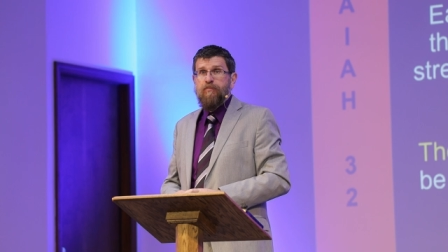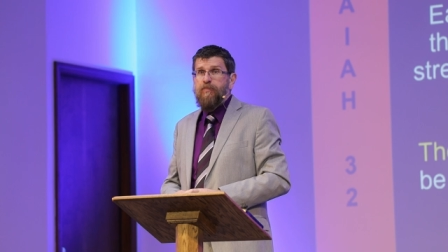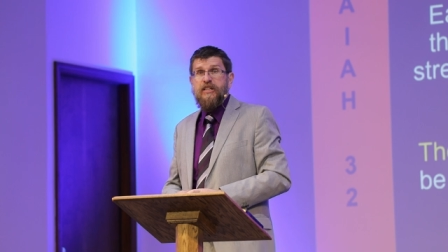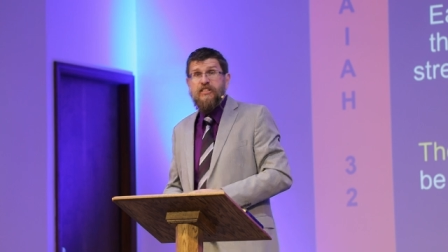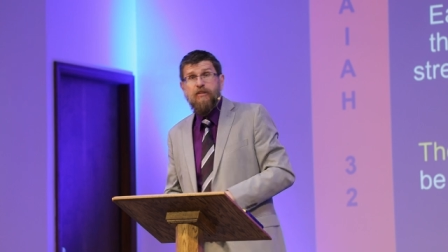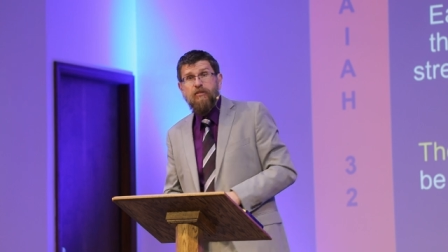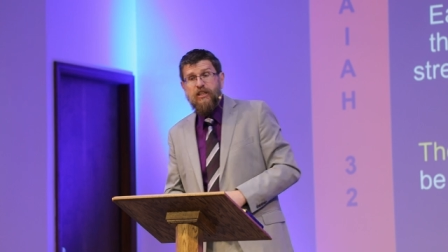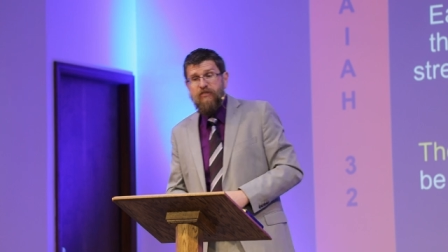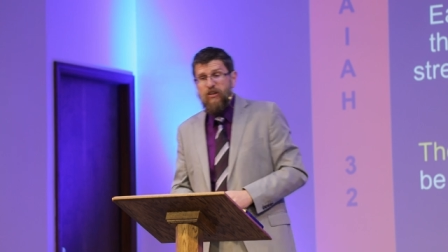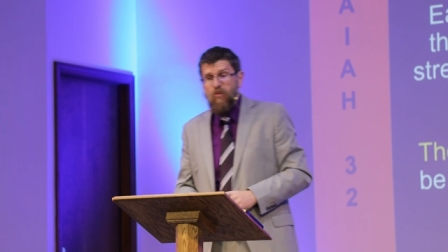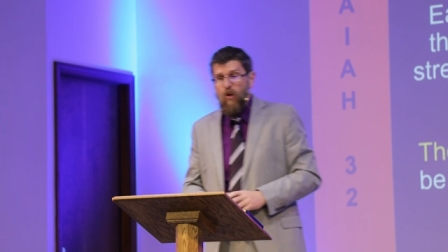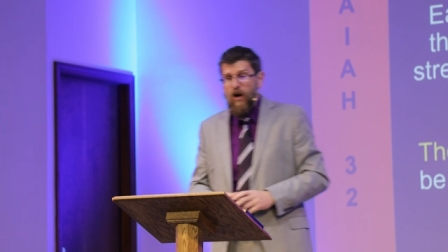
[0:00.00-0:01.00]
Be some
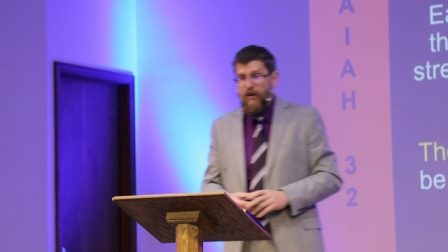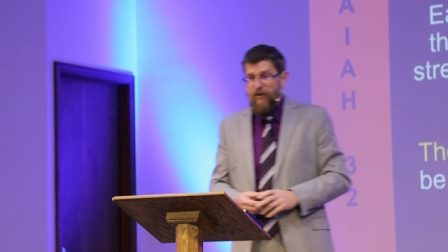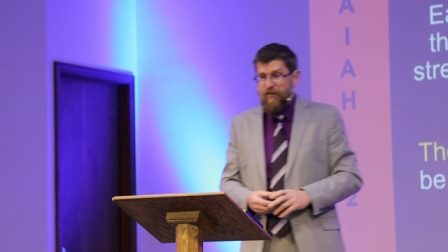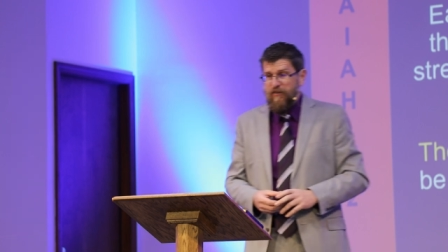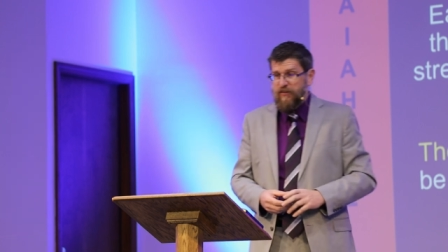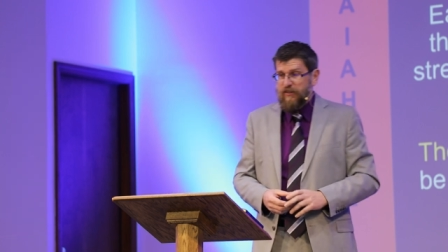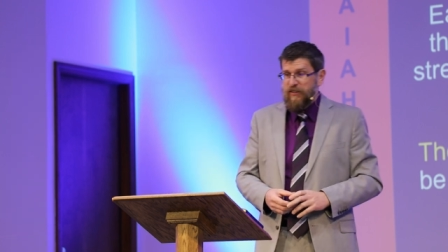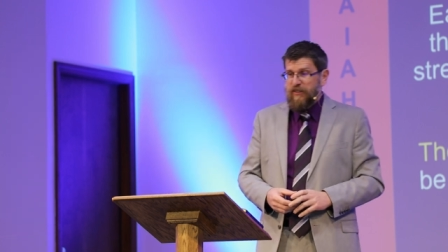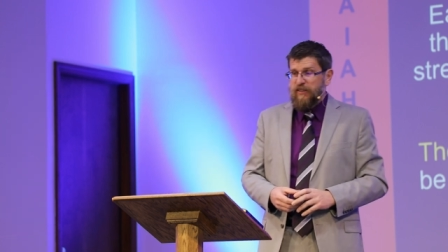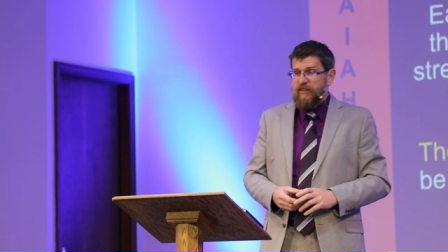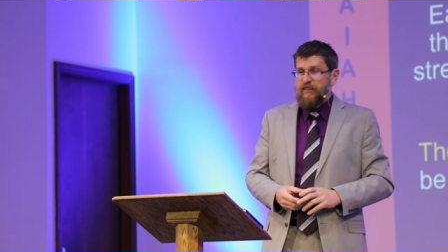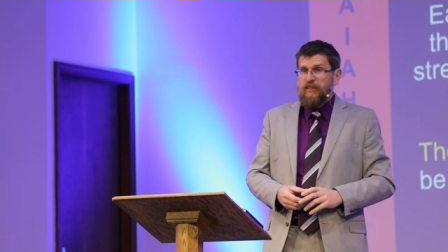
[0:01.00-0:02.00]
living water
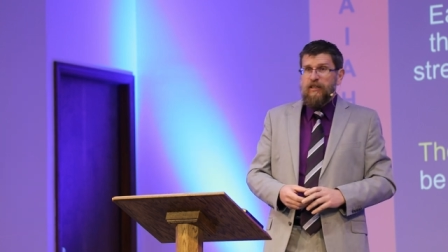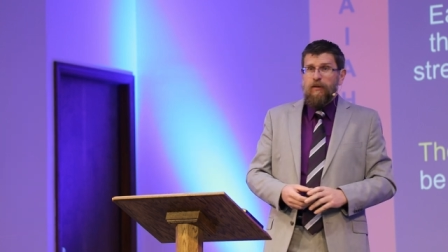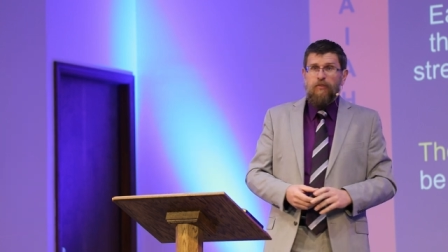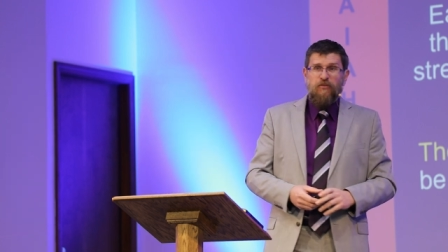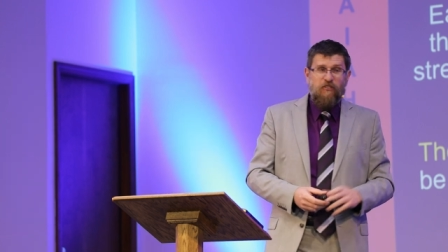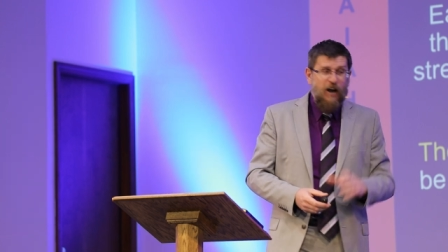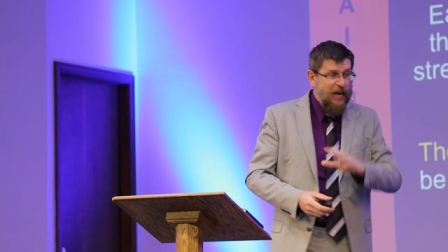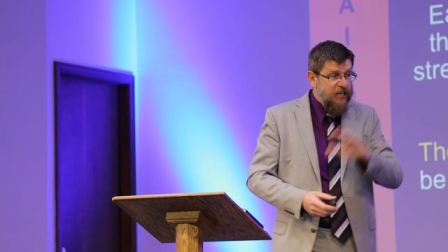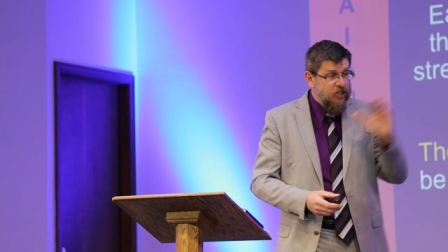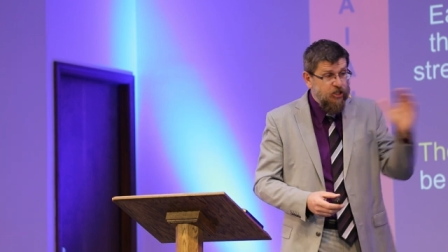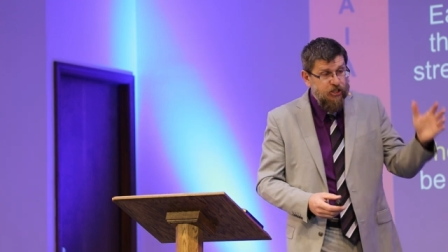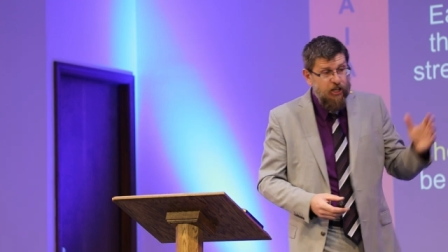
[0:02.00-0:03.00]

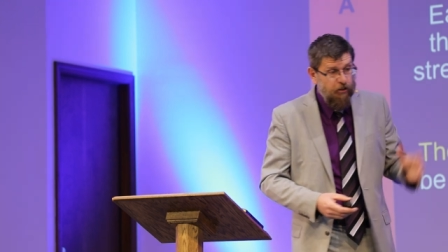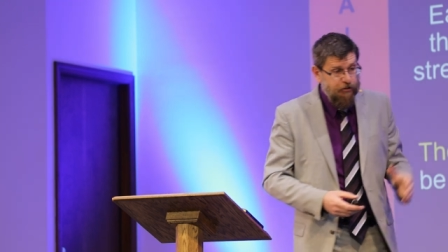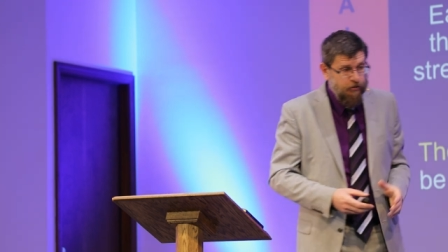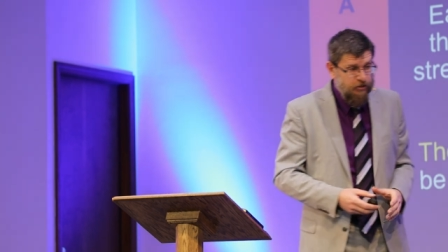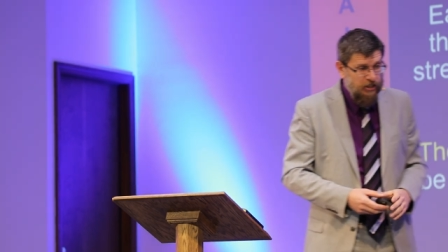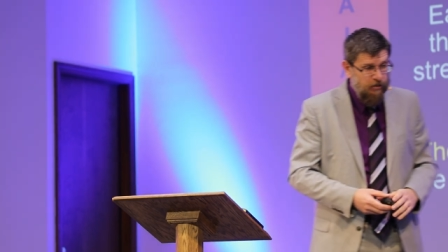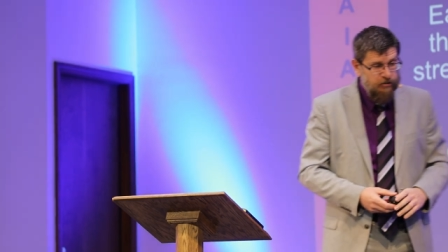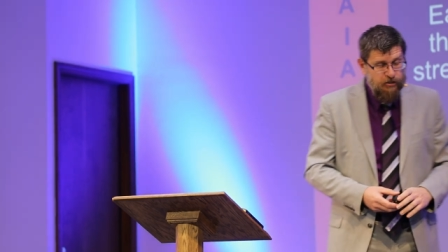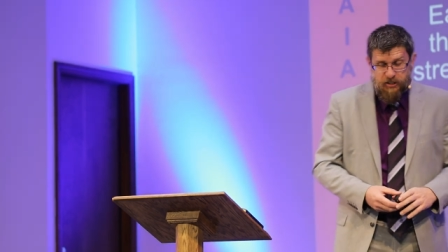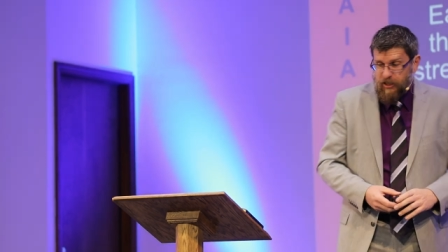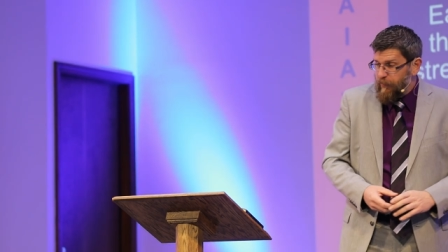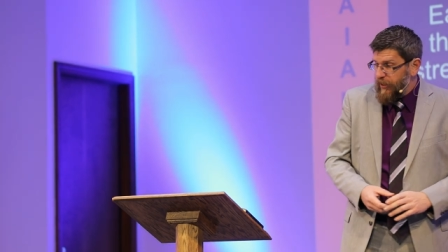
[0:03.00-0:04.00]
provide shelter to
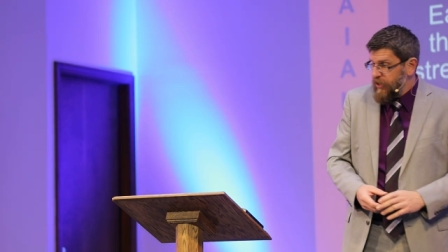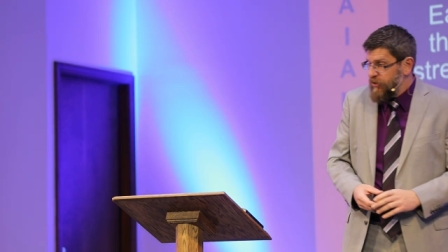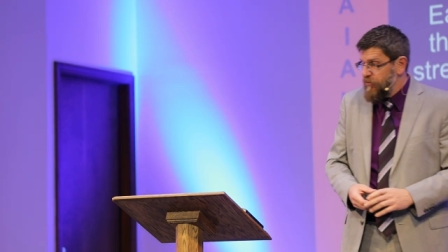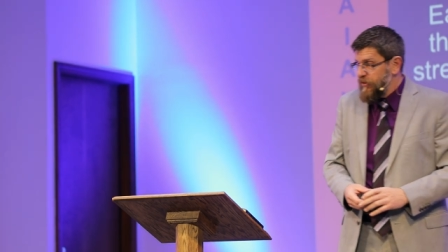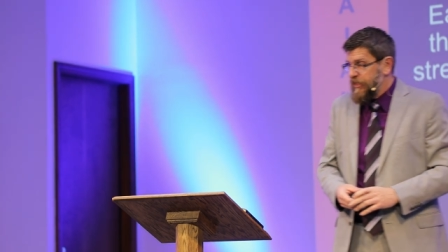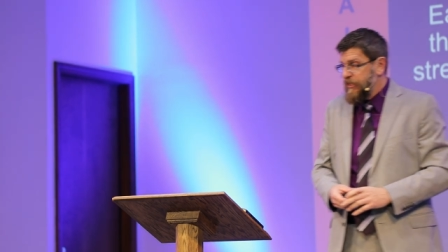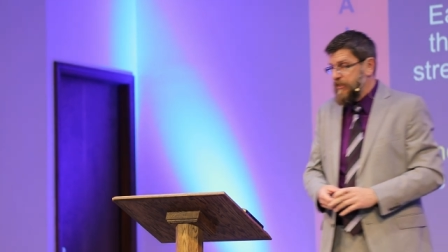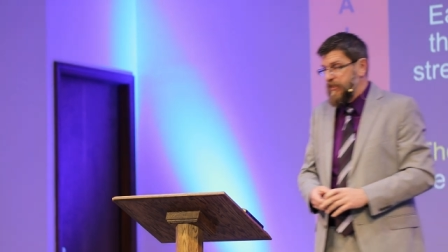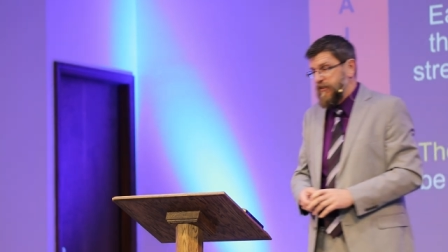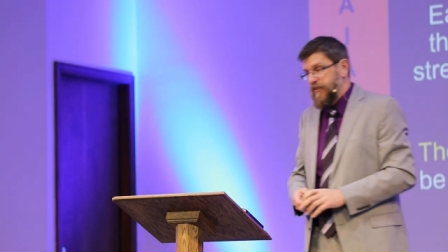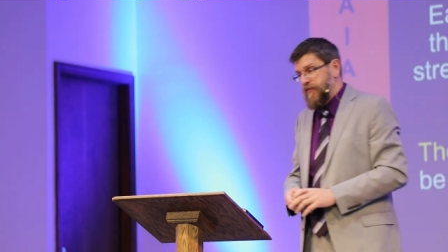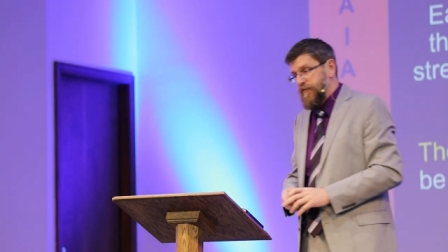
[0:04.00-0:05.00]
somebody who needs
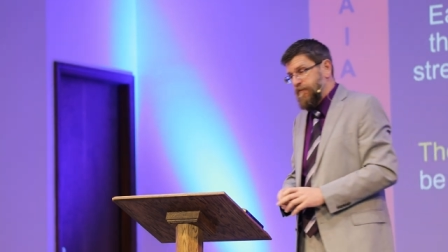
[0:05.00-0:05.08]
it.